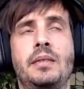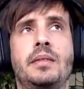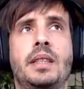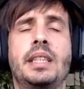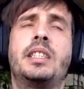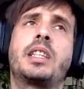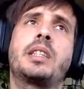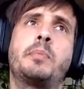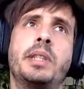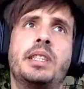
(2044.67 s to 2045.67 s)
it's
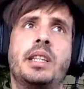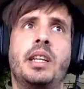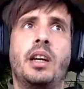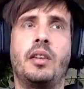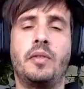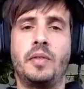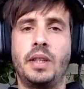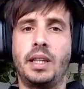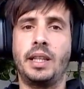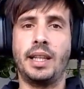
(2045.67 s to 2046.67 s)
explicit enough.
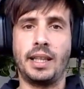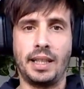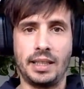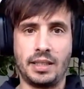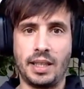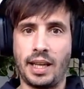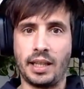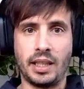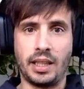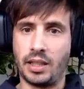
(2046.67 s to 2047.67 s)
It's
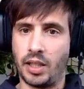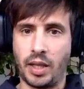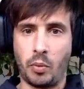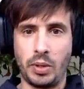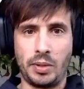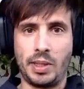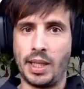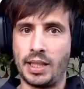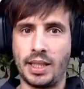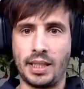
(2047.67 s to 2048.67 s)
like, okay, what did
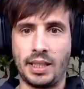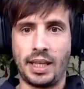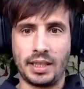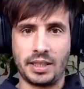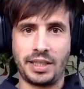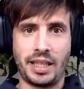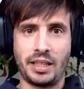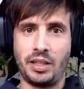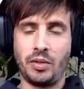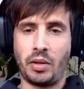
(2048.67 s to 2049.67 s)
I send? I sent the
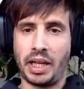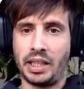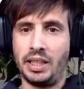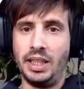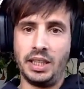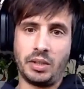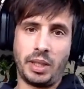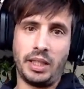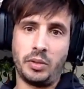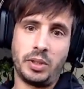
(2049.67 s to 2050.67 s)
URL, so I
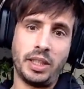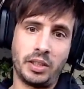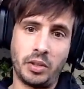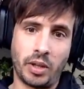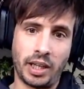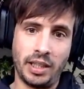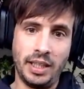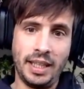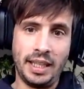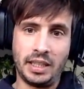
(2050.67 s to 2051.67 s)
need to check the URL.
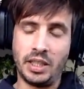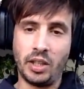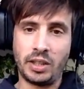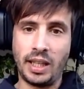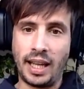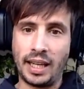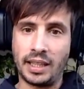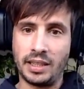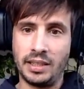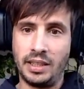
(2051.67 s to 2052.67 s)
It's not
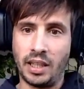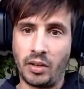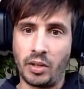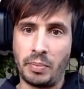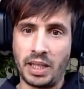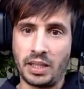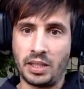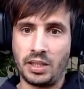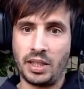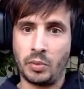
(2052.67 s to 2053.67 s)
like the error
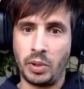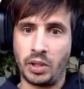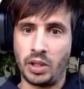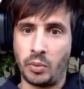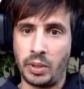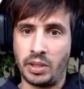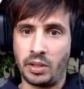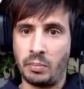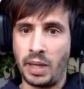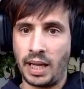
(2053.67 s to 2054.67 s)
message that we're going to
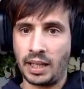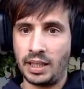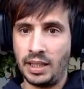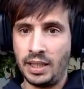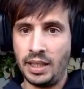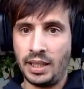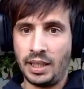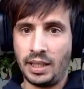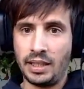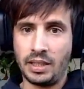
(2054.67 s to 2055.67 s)
return back
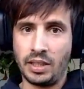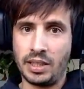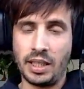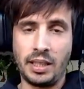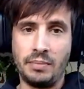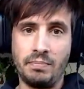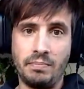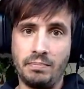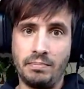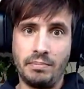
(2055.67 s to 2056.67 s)
is going to say
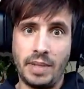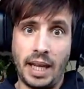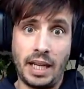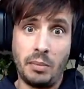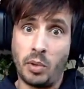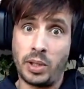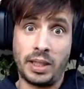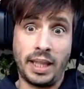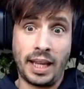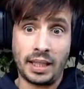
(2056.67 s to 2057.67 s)
any more
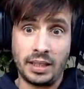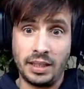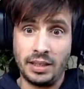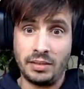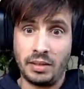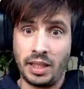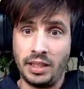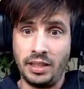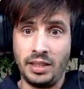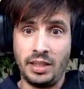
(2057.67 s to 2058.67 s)
than that,
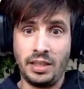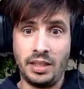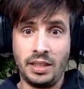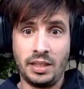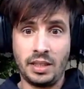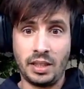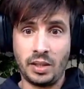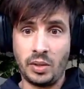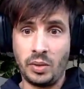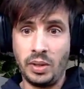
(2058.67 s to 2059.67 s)
right?
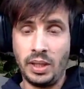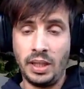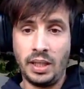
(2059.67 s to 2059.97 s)
So